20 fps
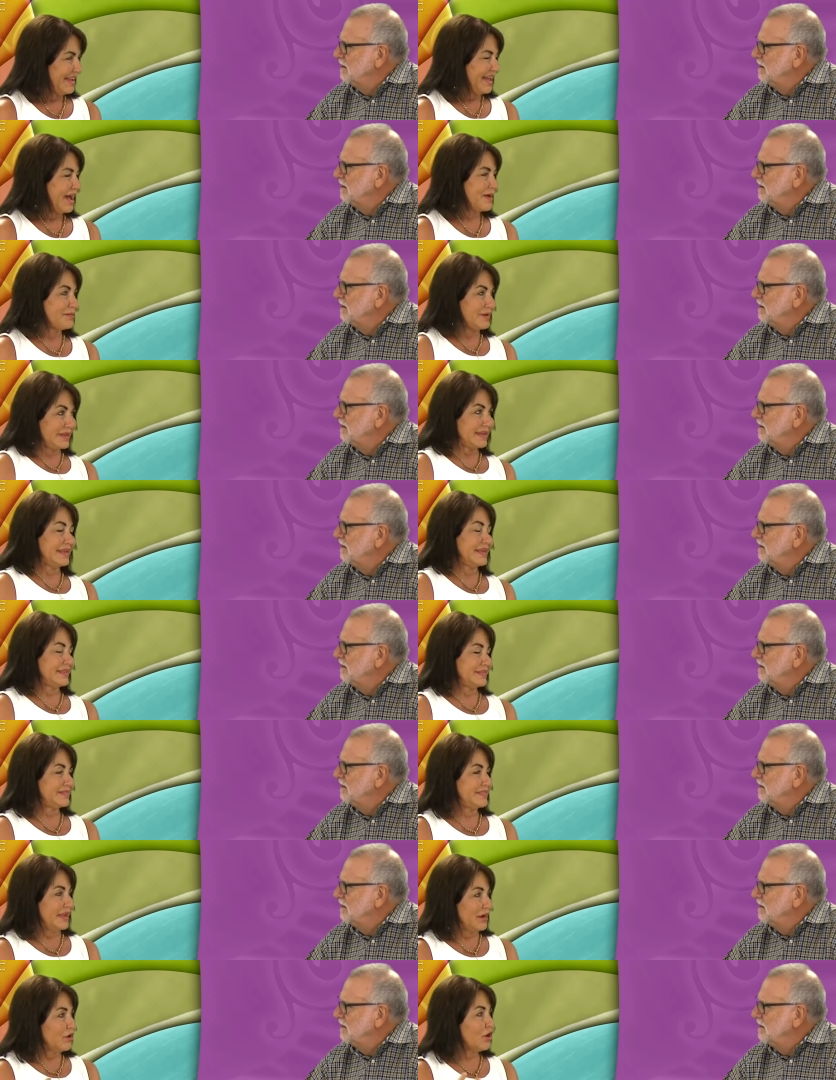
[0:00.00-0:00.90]
Speaker 1: I mean,
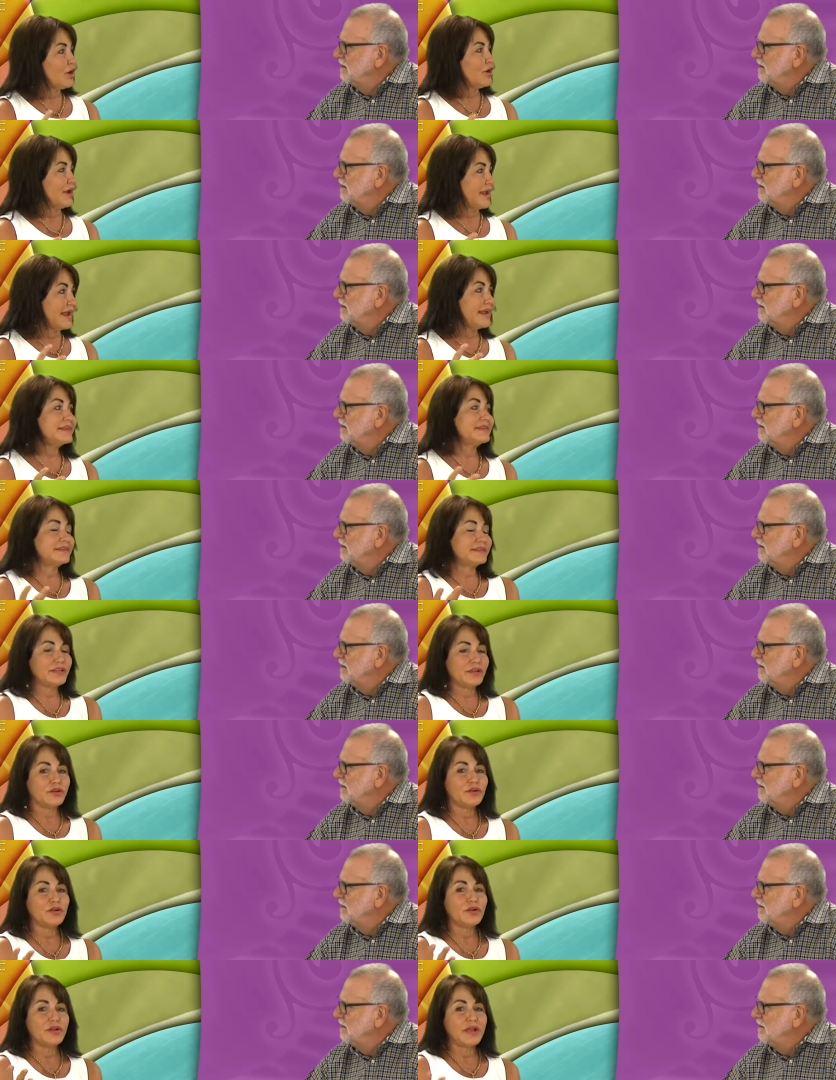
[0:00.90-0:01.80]
there are eight
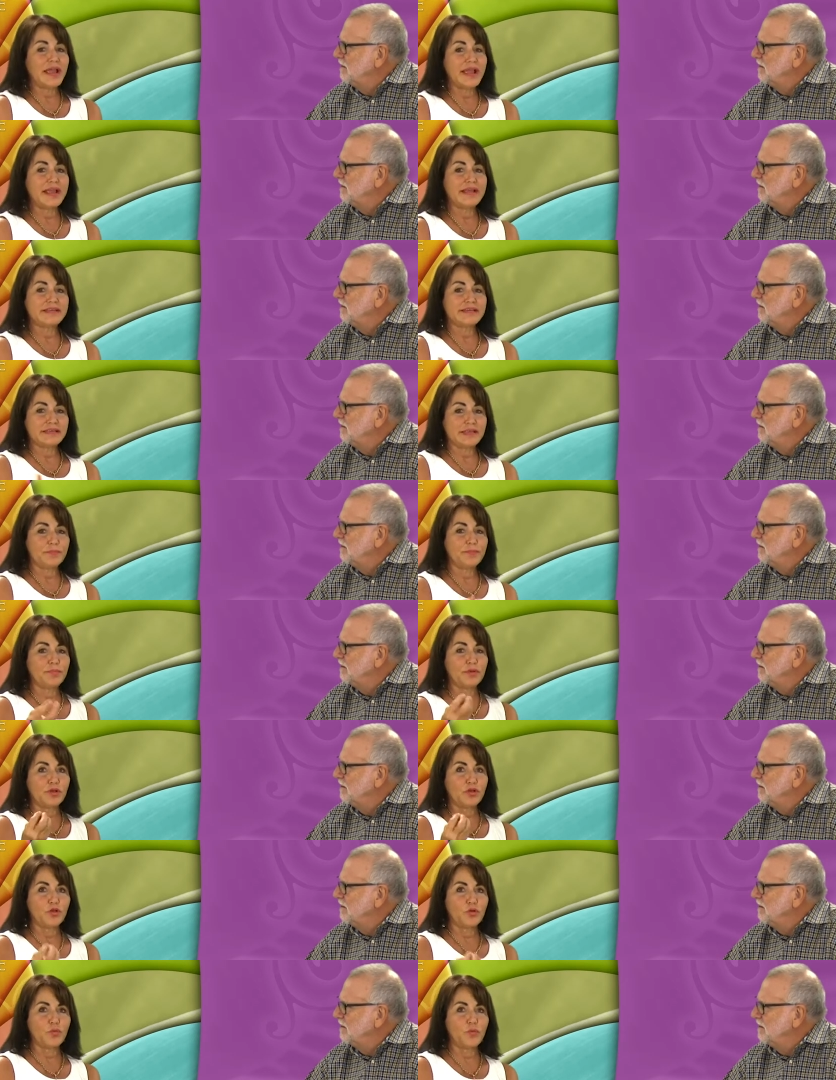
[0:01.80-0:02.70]
there are
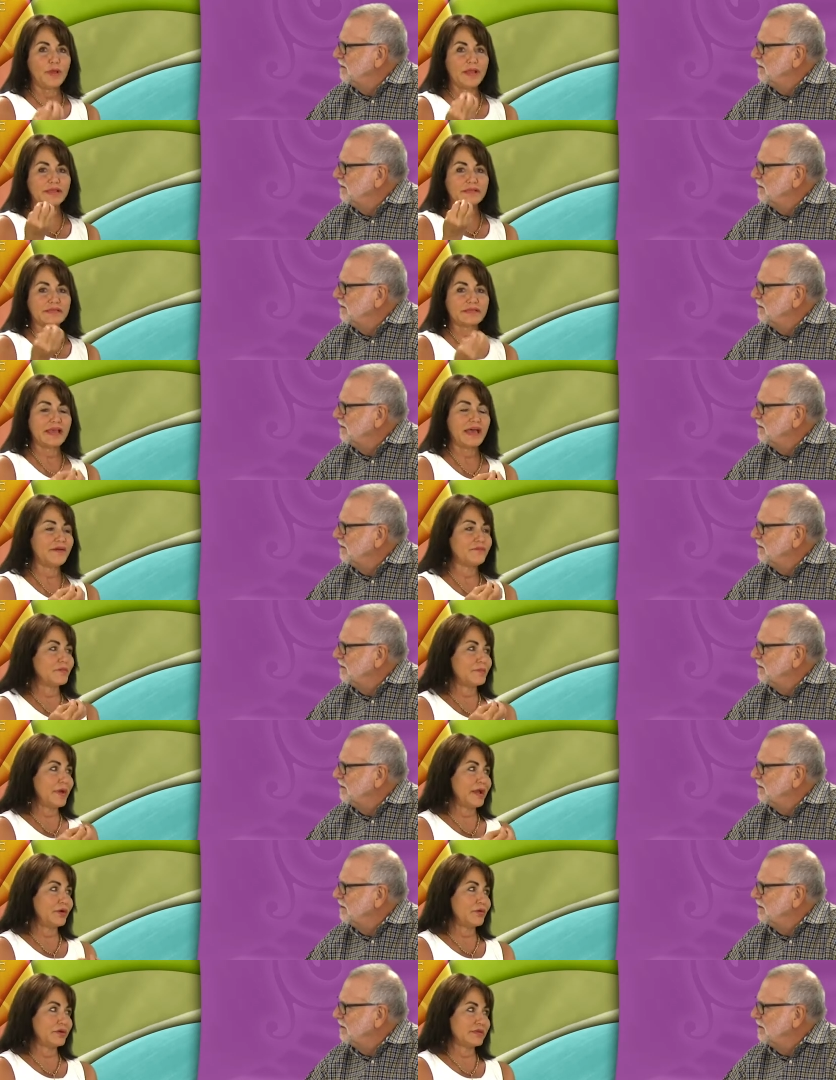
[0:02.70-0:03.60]
atypical ways to have a
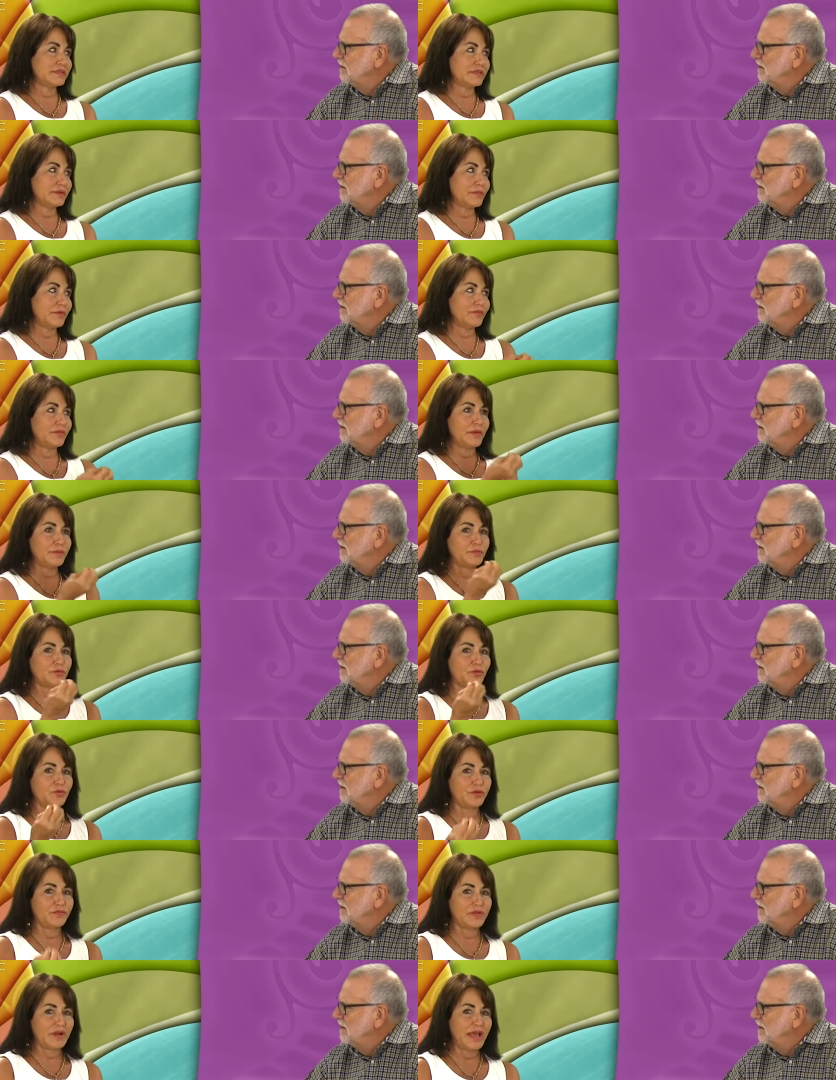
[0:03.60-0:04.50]
migraine. Some of them
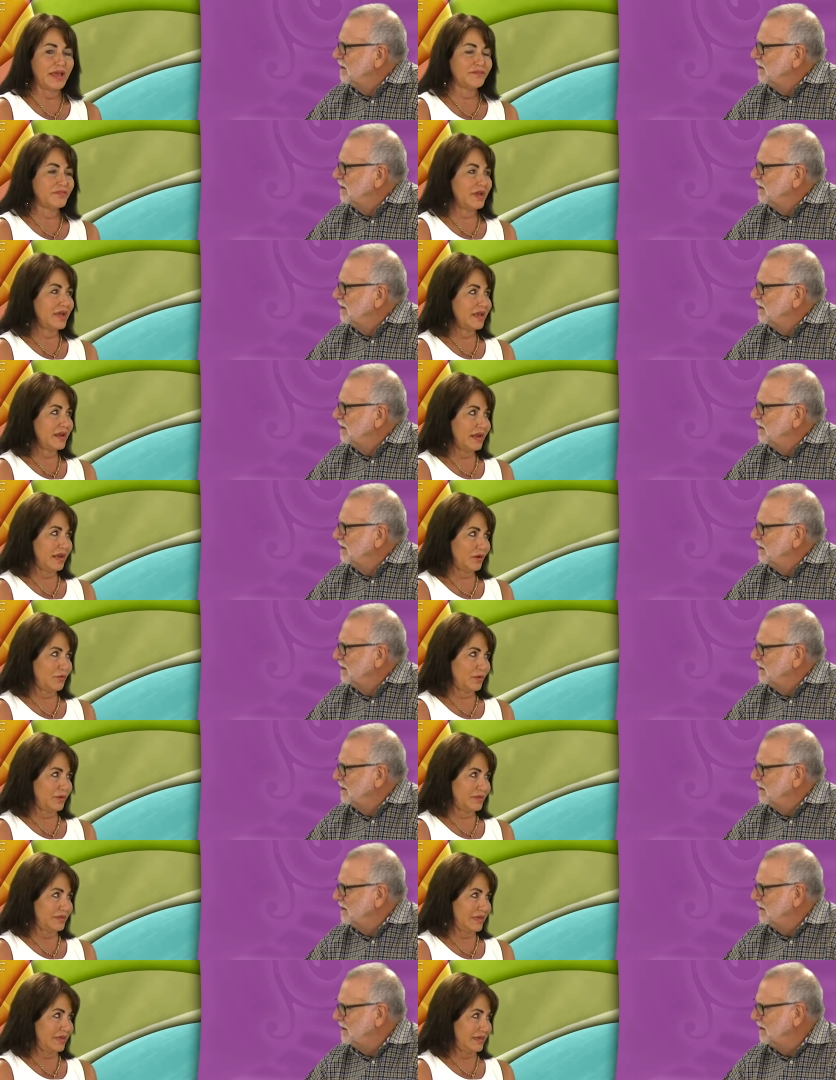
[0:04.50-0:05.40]
don't even have a headache
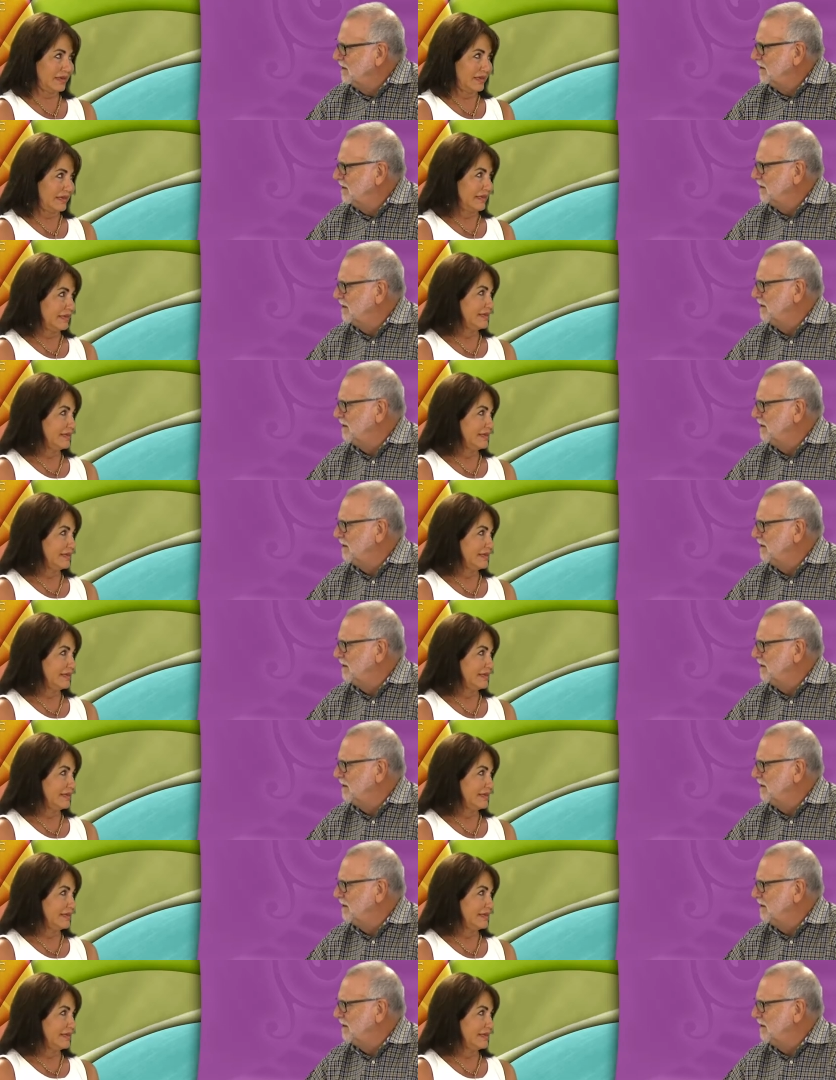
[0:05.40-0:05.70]
with it,